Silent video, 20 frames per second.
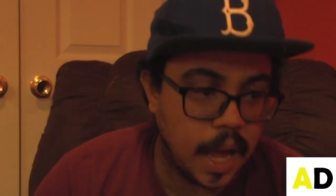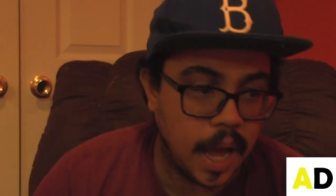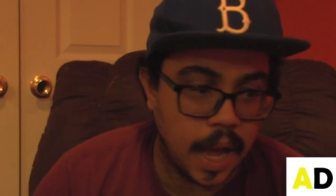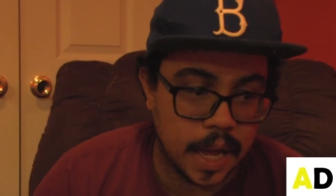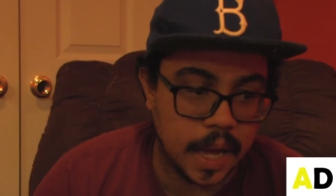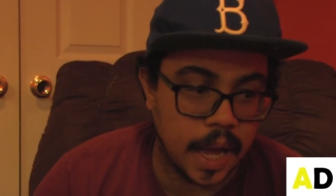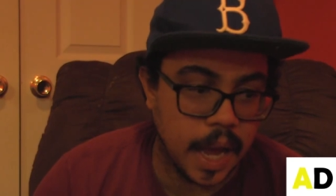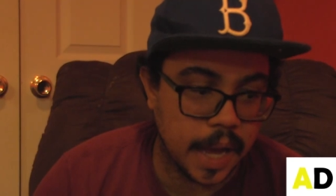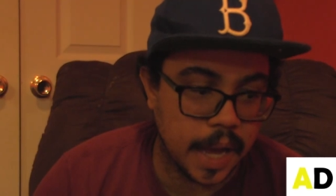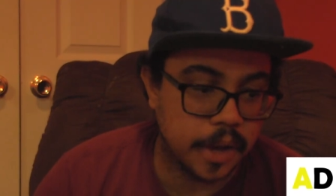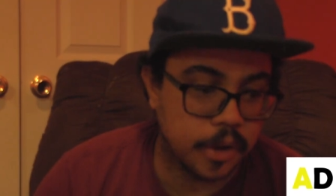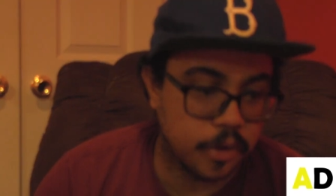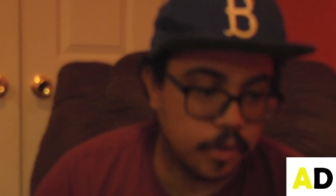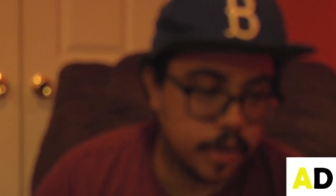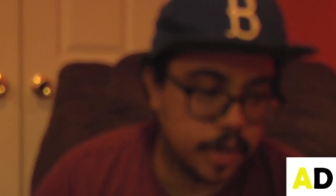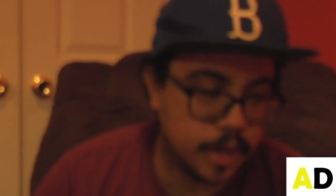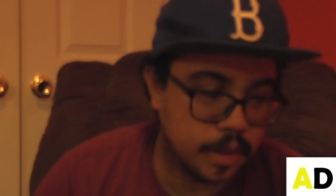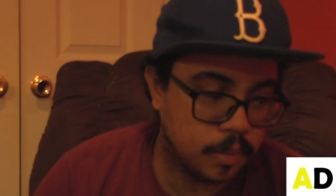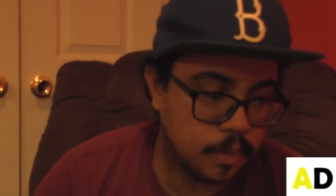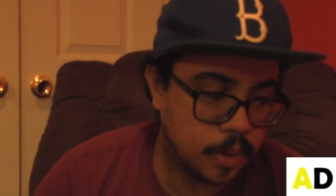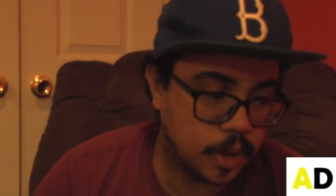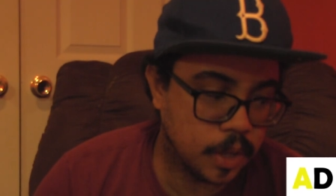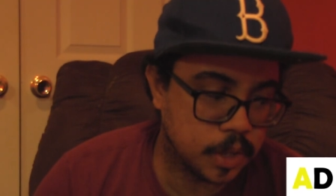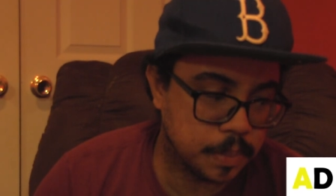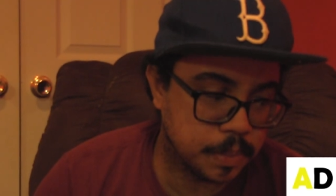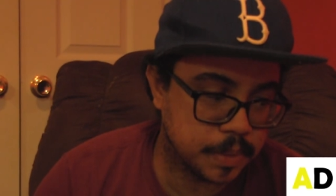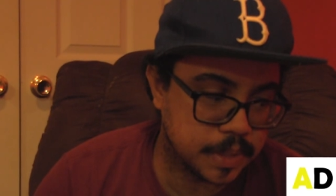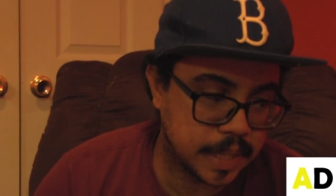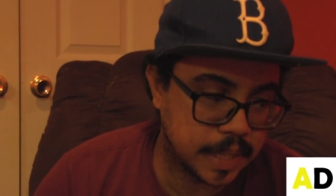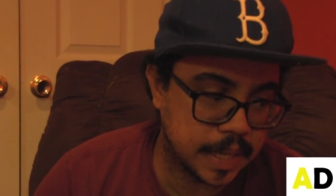I agree
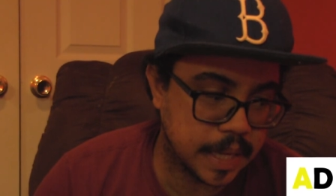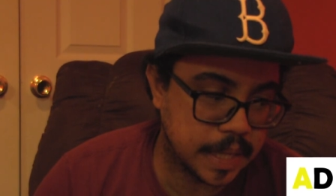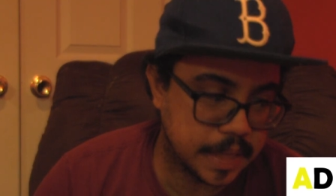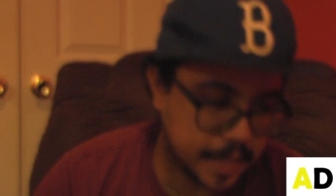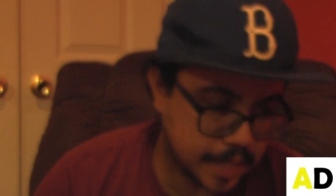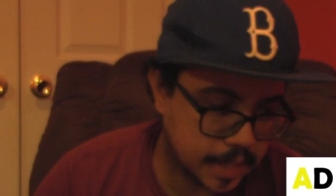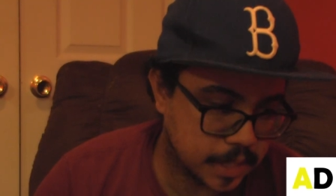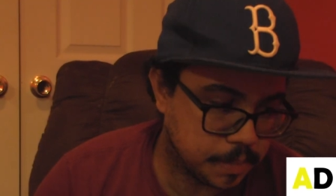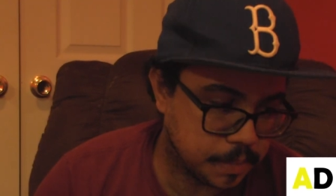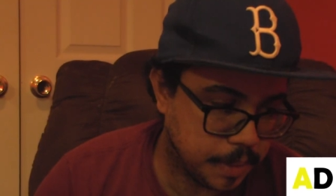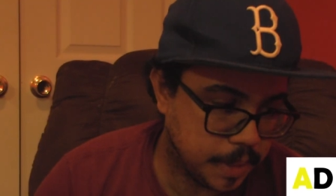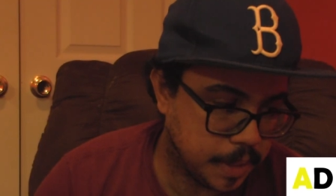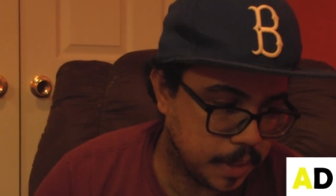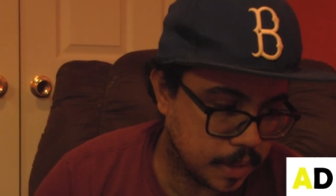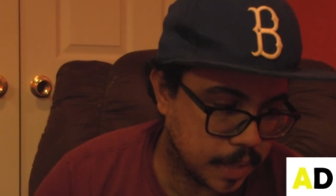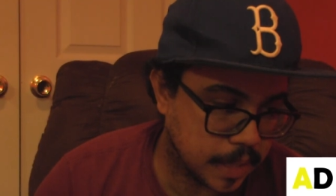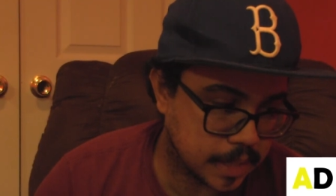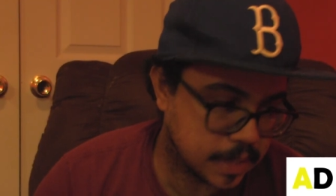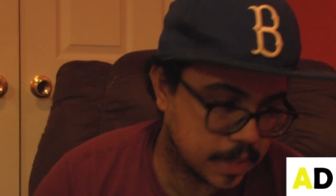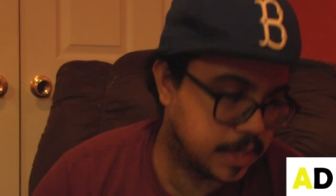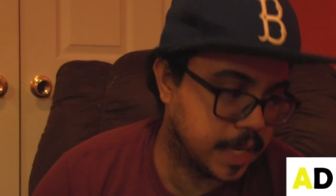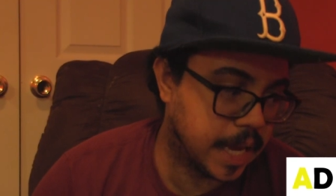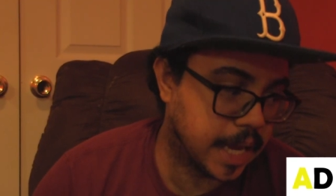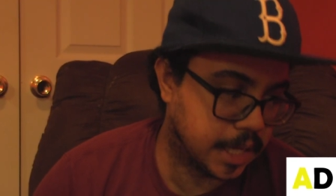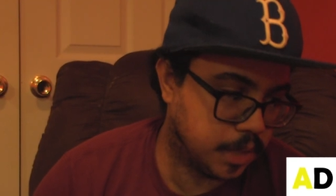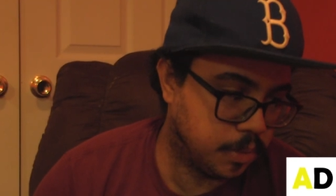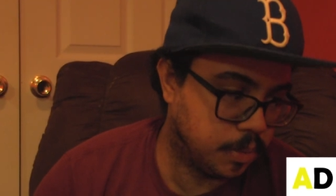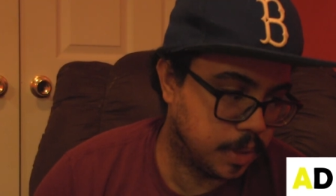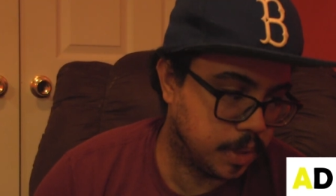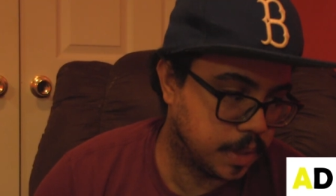100%. I think it's being, that's
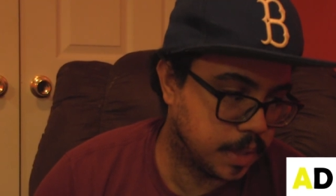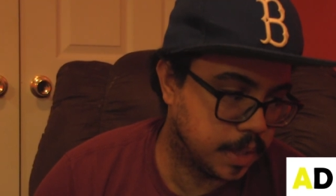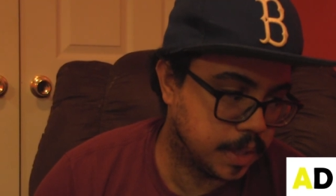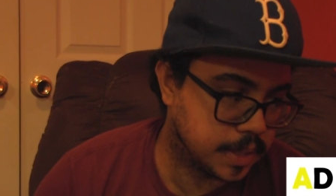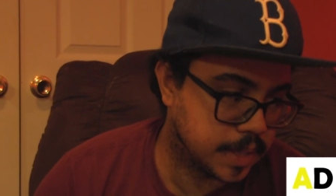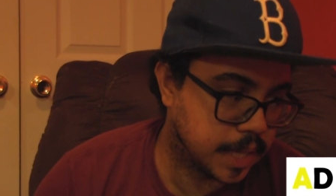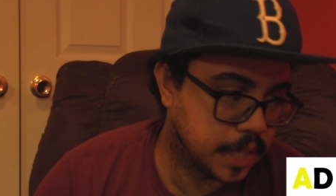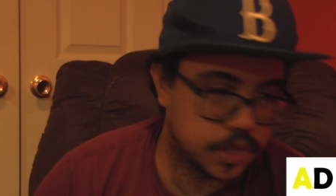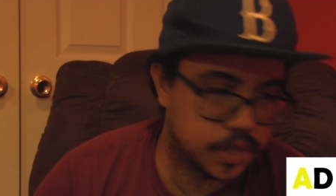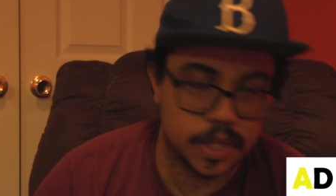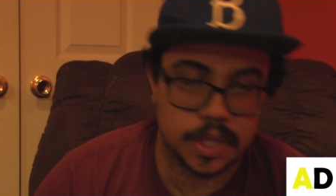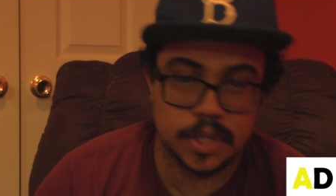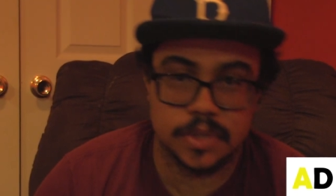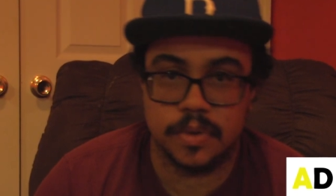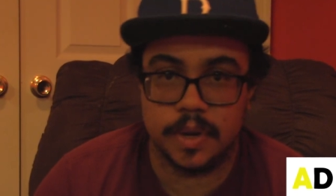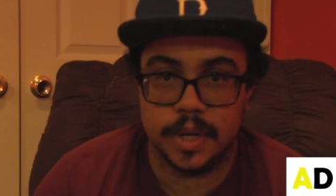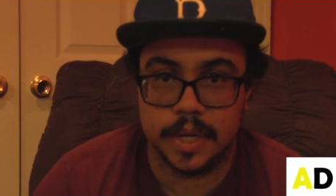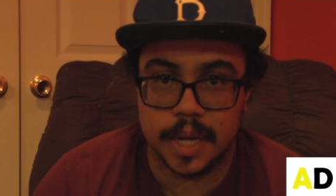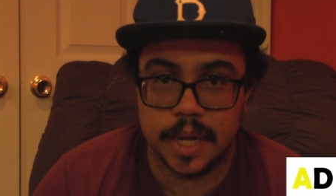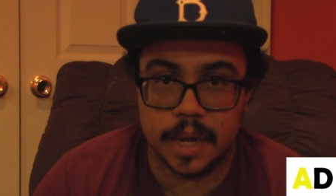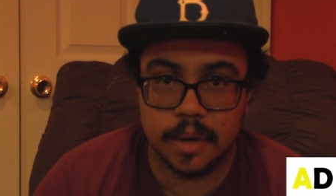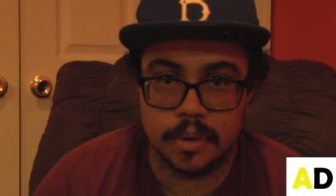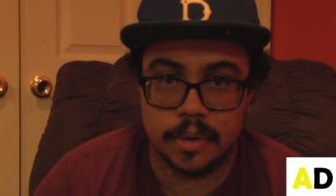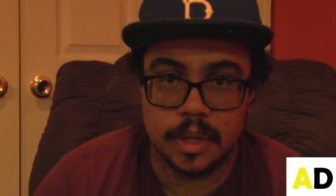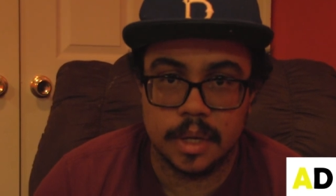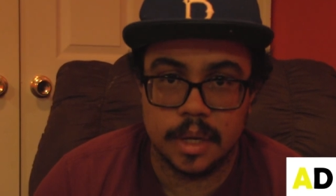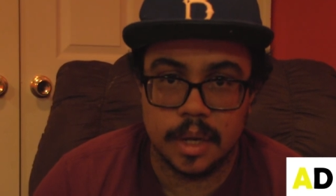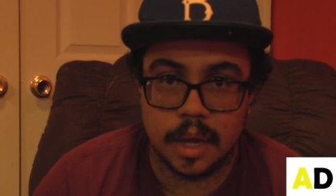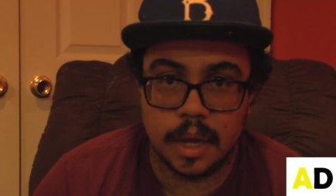exactly what the intention is right now.